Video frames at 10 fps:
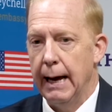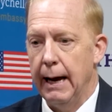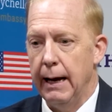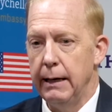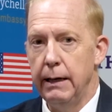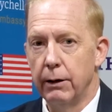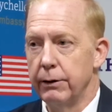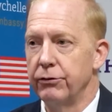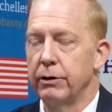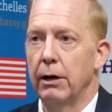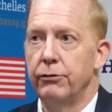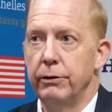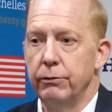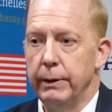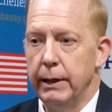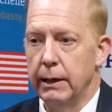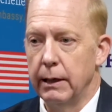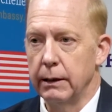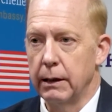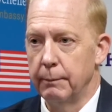And in our discussions, we hit
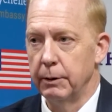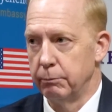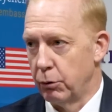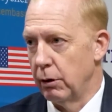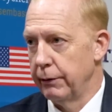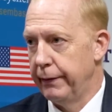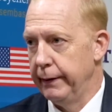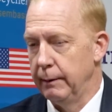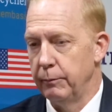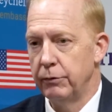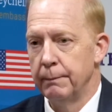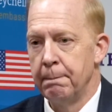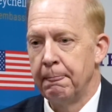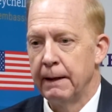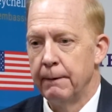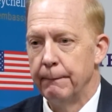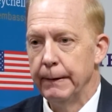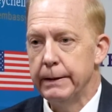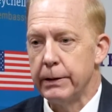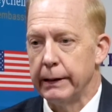on a couple of broad themes,
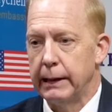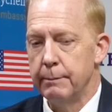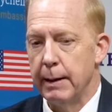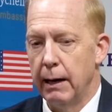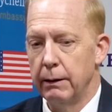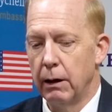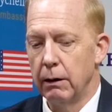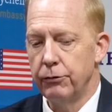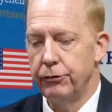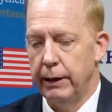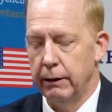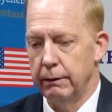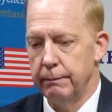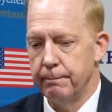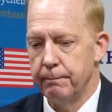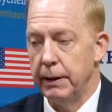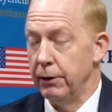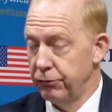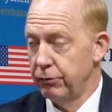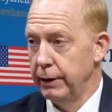really talking about our shared
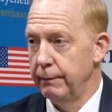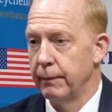history.